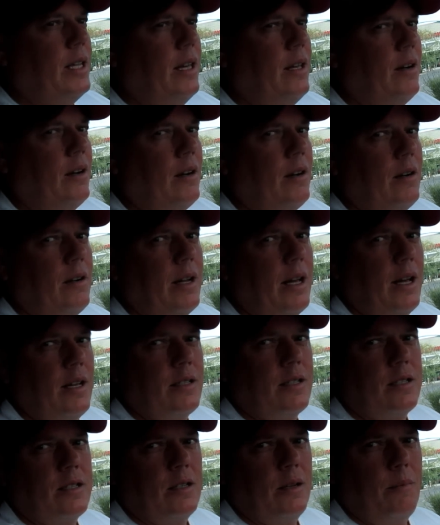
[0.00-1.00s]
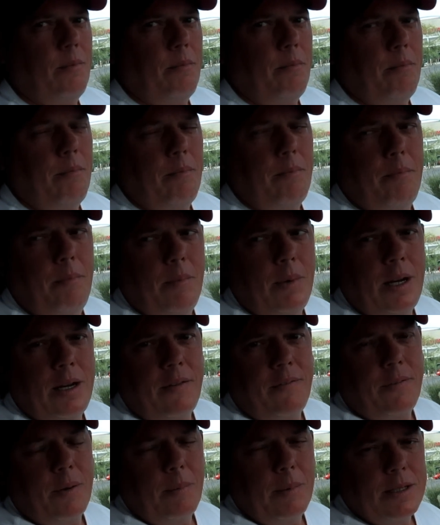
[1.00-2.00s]
Tanner has some
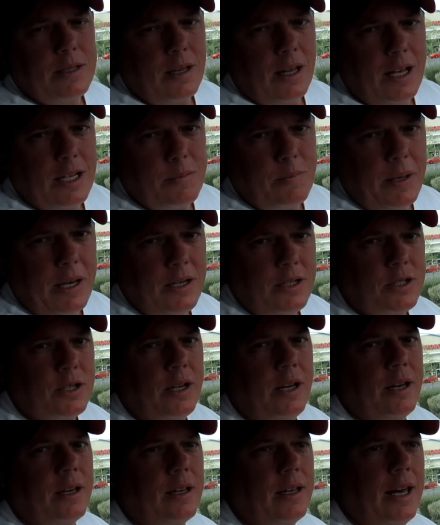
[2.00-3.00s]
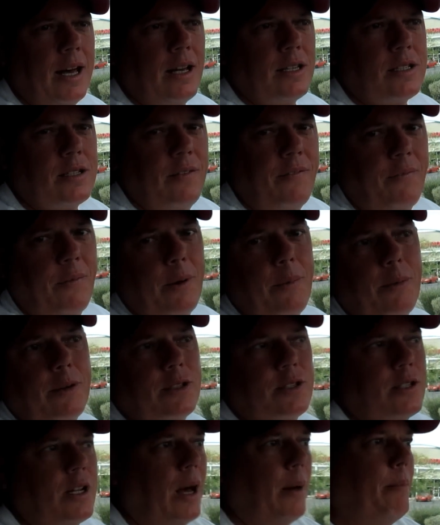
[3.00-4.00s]
money from his last paycheck. Asked if we
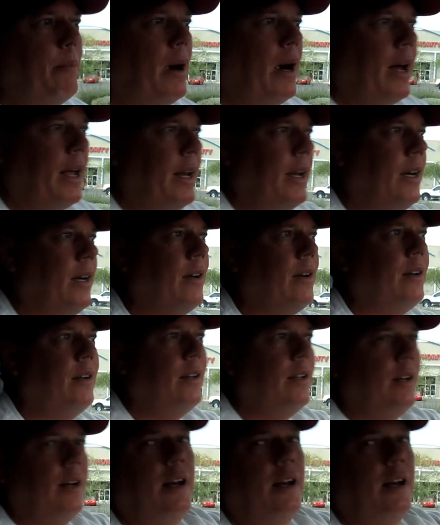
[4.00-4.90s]
would stop by here,